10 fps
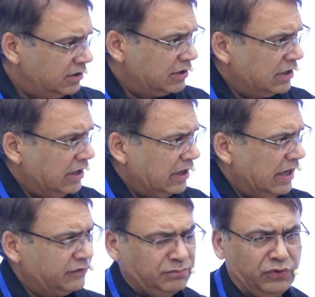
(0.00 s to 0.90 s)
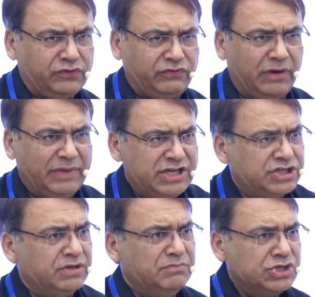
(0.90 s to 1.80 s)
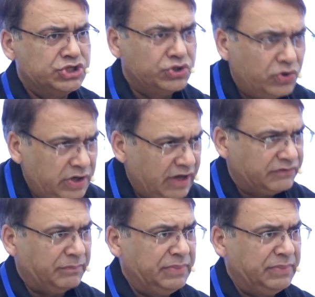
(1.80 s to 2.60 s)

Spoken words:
yeah, as Mustafa mentioned, majority of the